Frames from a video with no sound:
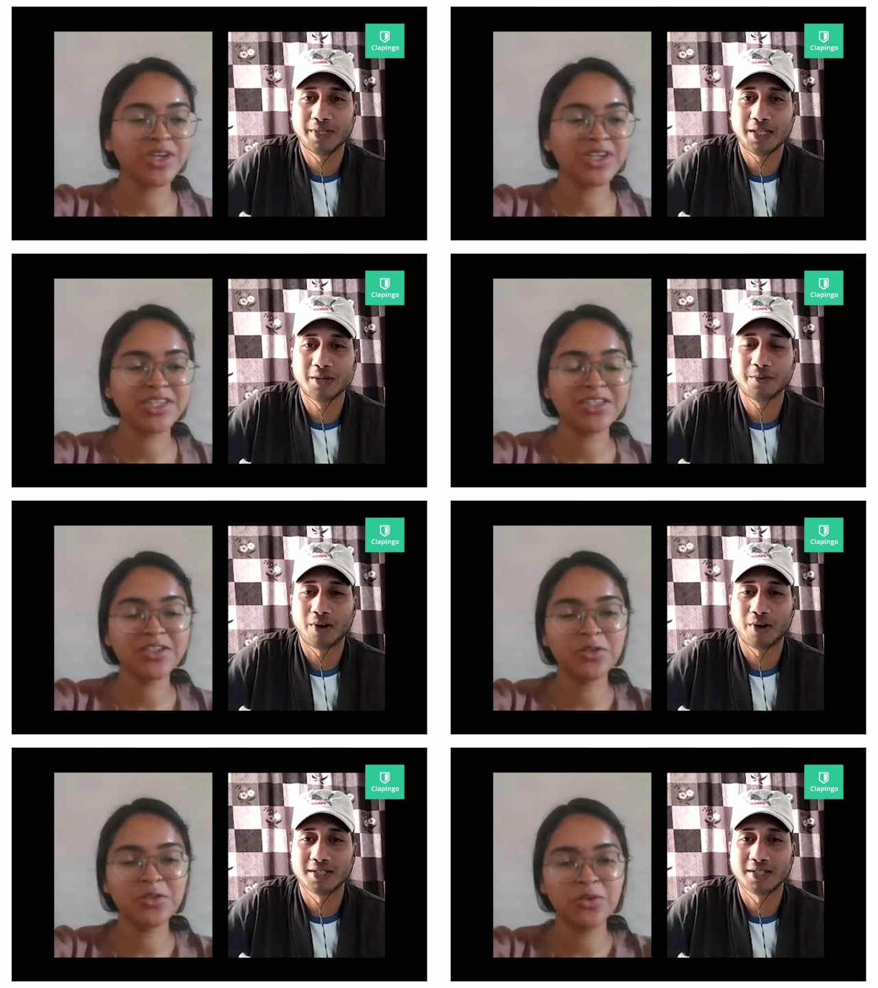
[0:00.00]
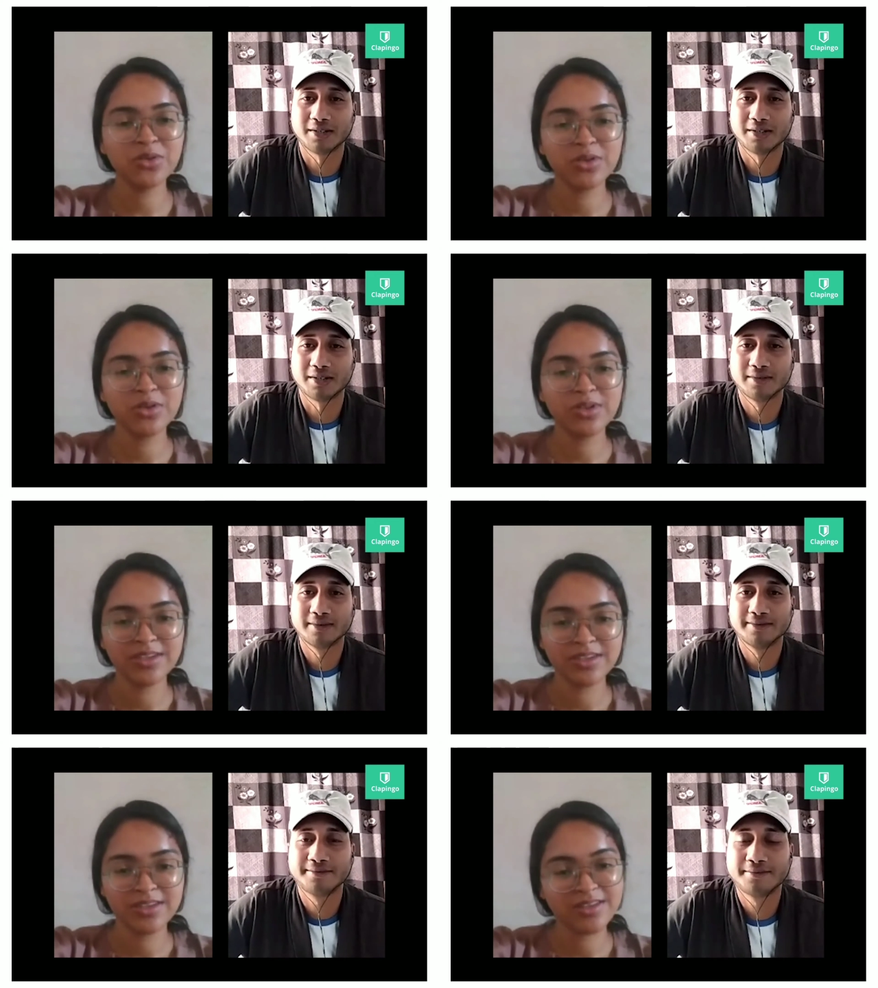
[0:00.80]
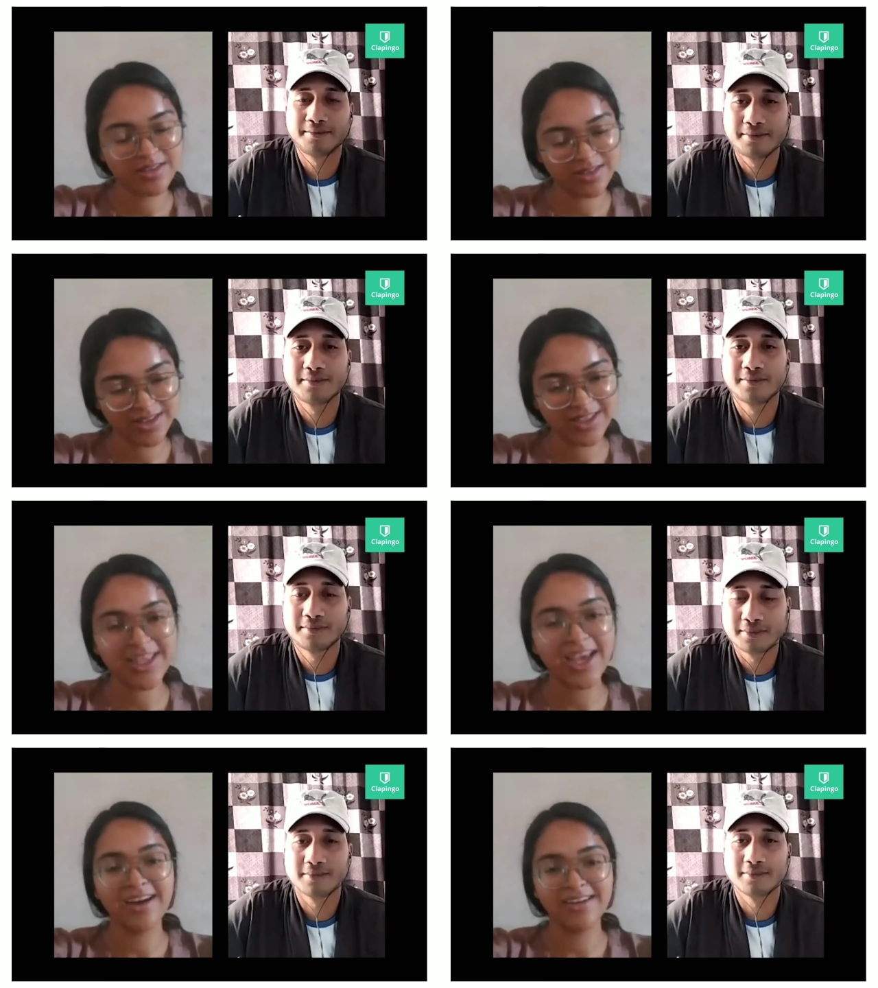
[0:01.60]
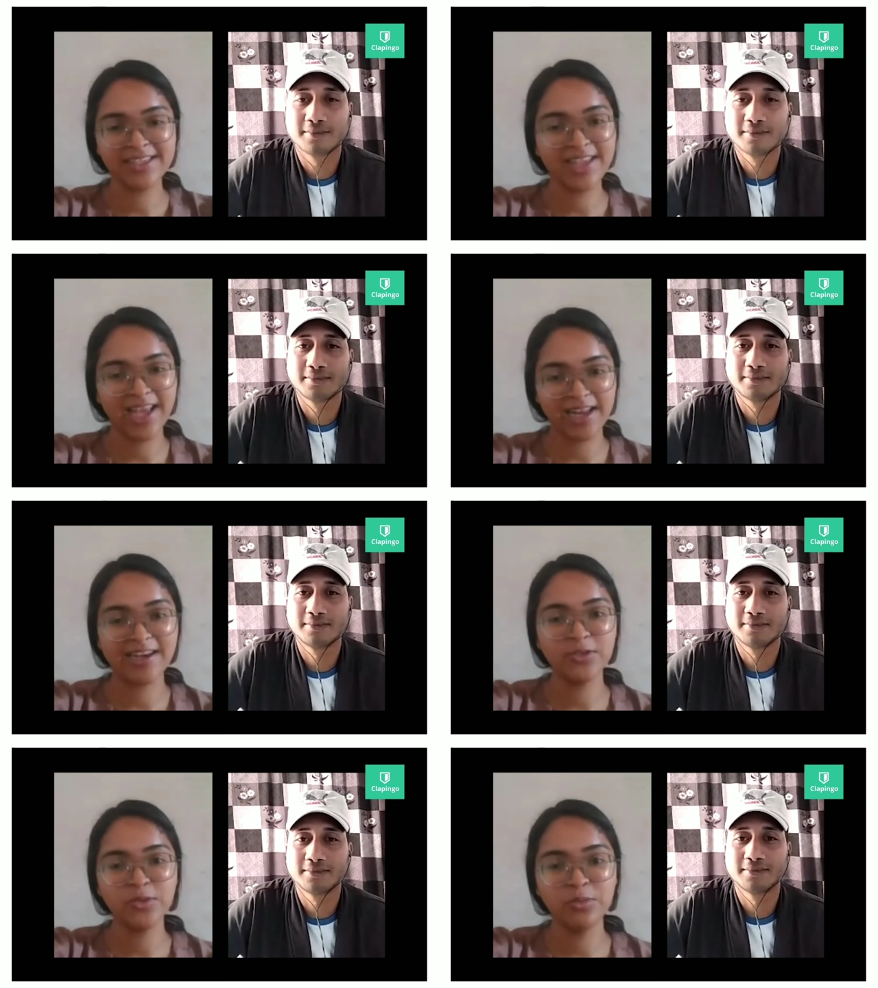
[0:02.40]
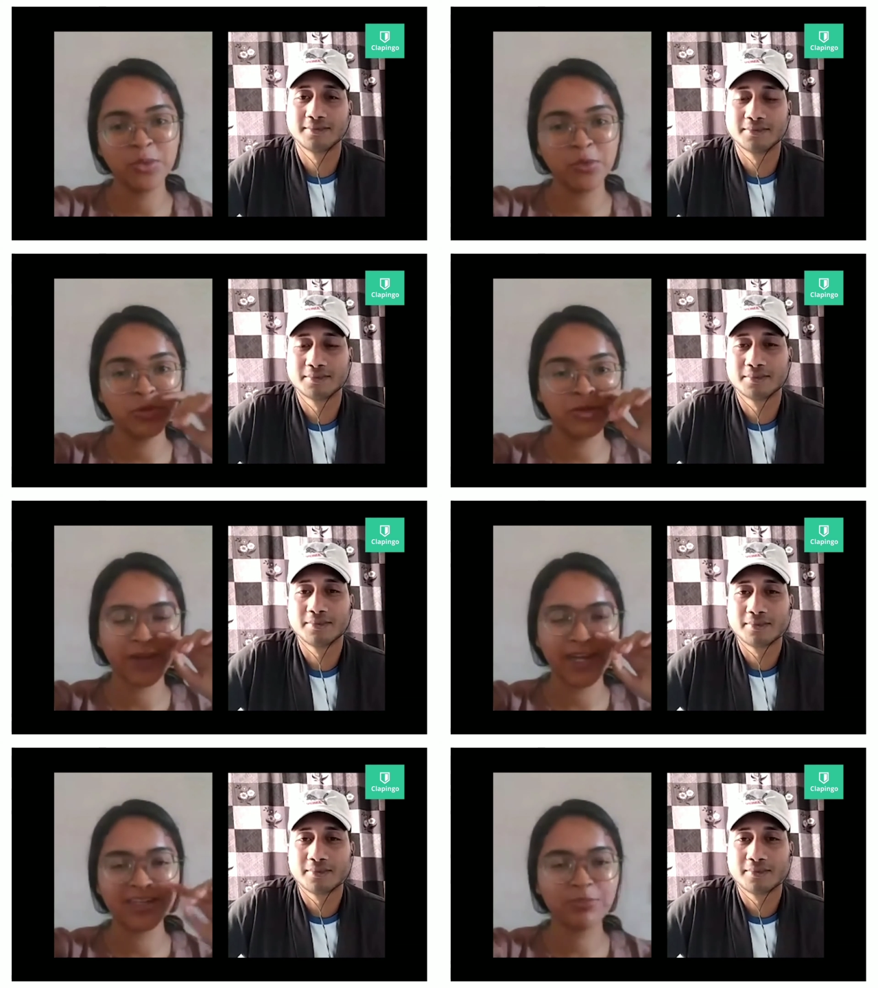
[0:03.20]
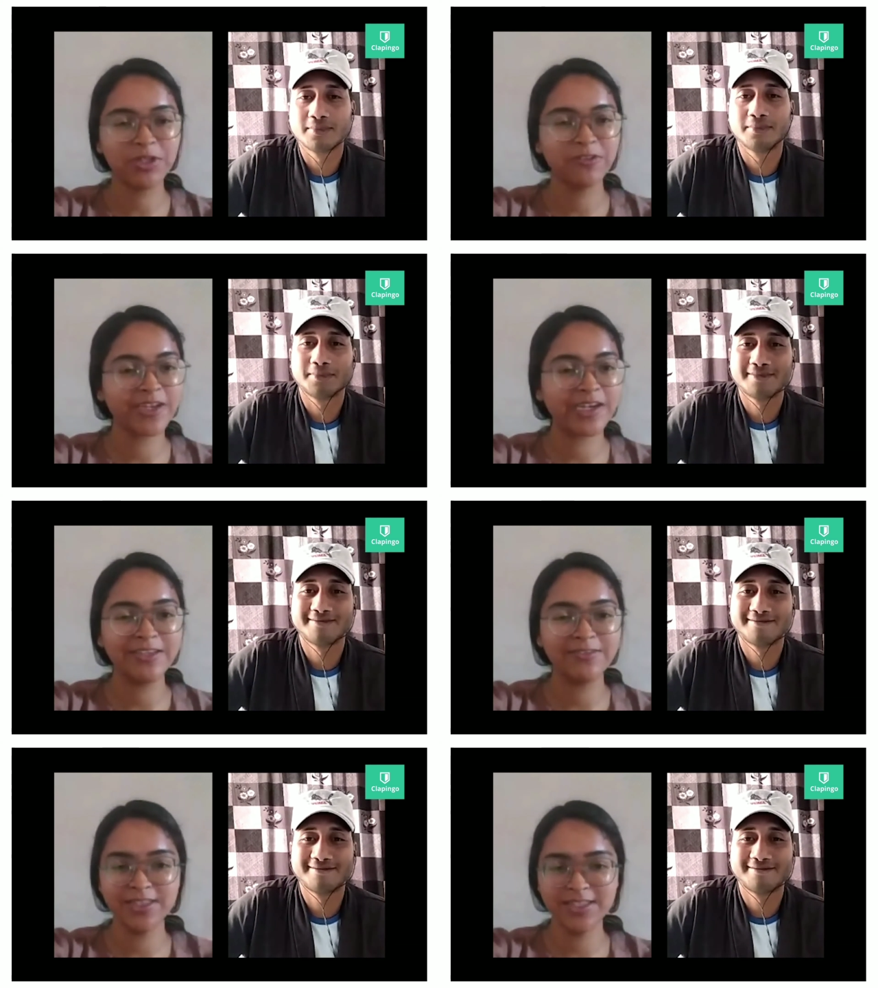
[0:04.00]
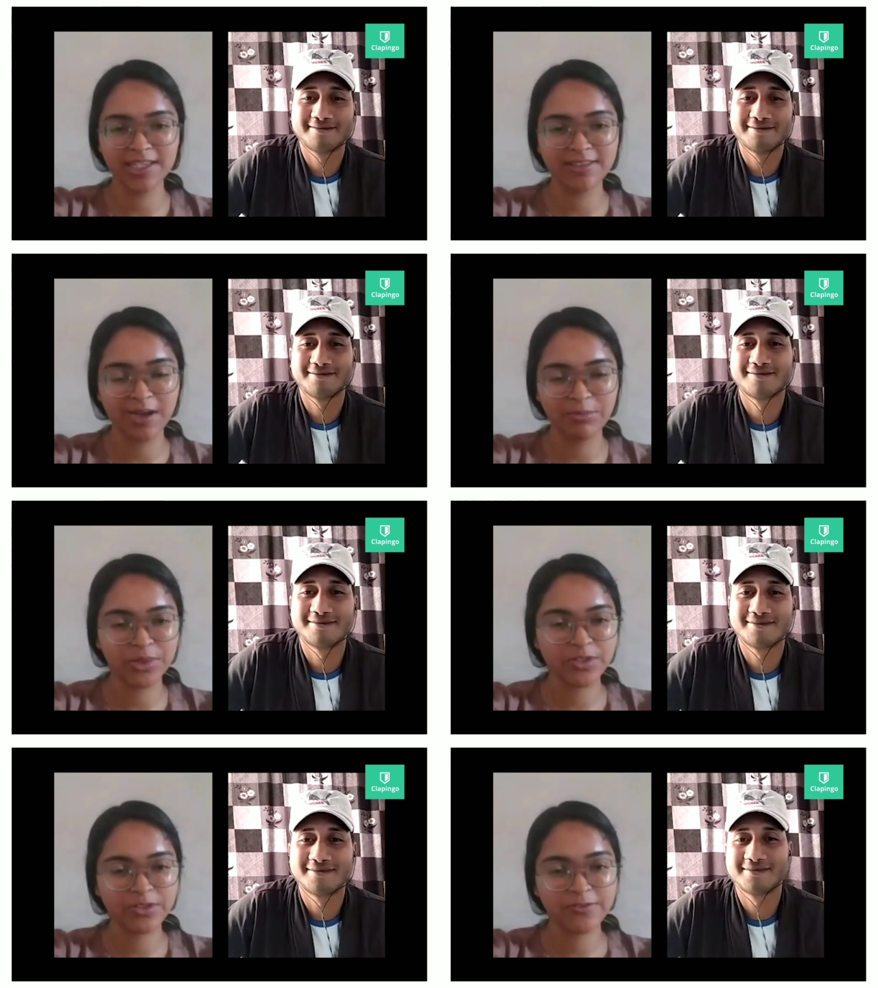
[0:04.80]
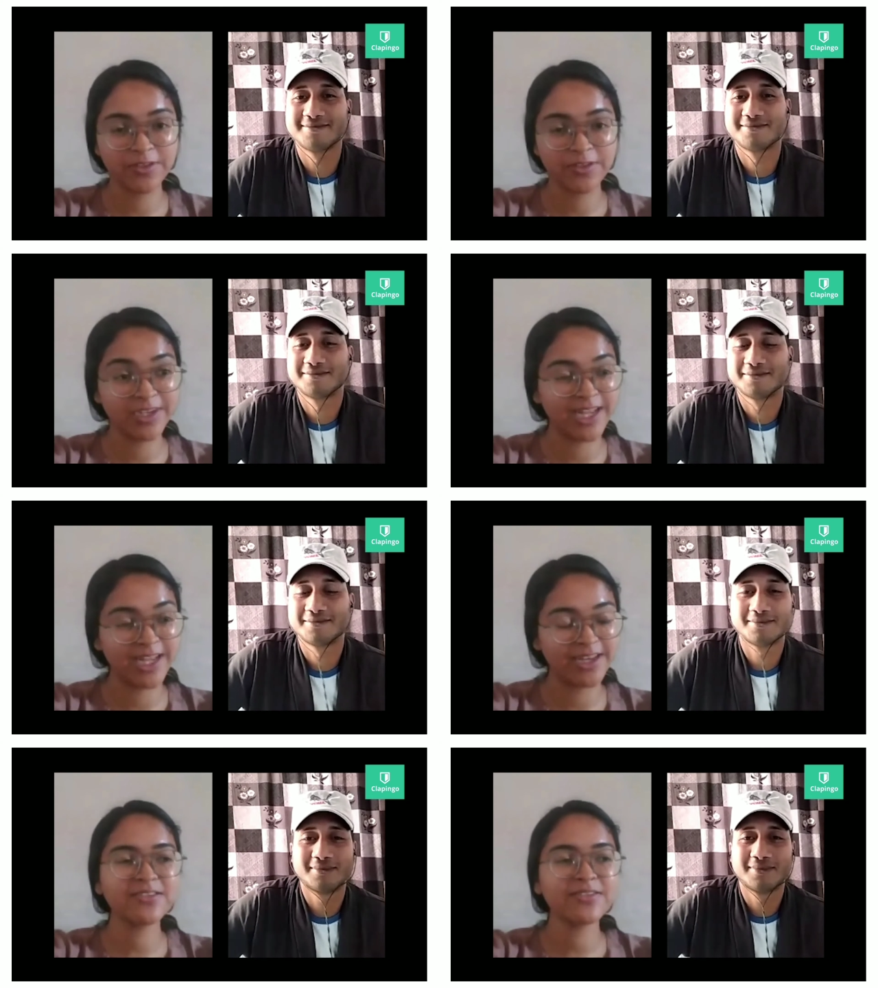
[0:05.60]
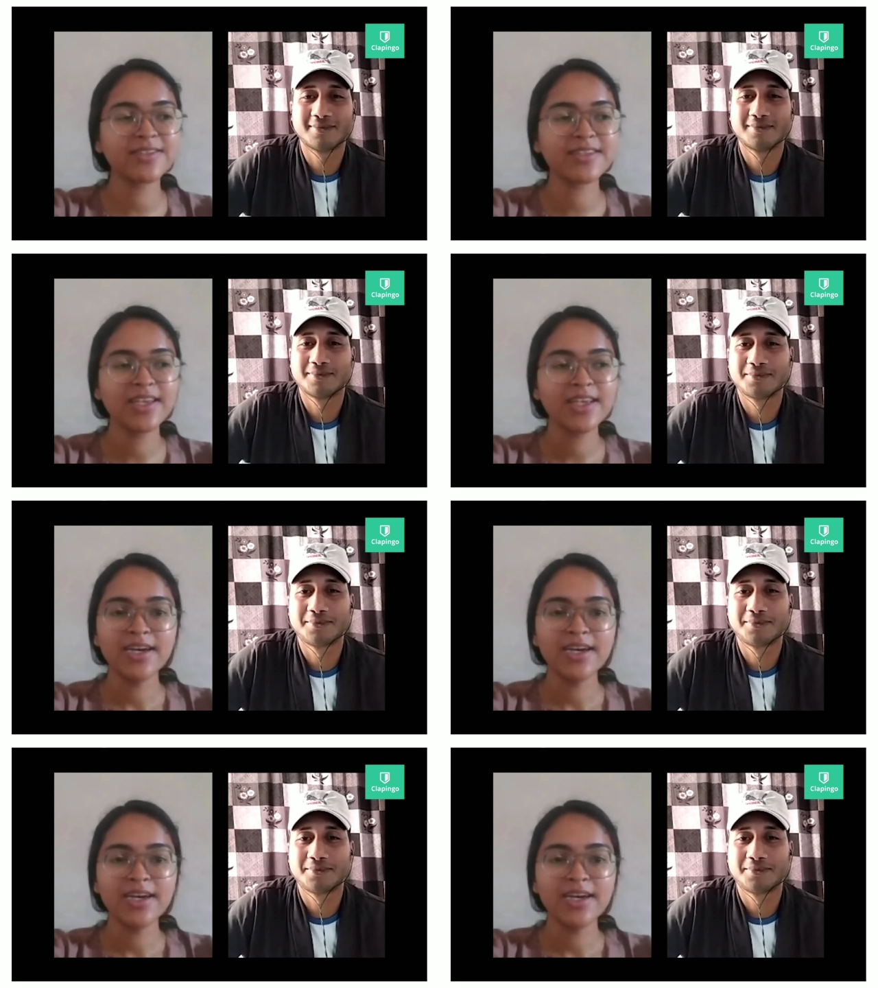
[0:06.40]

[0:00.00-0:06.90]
Speaker 1: peer wanted pressure. To know. Yeah, exactly. You, you defined it perfectly with the example of uh, relatives.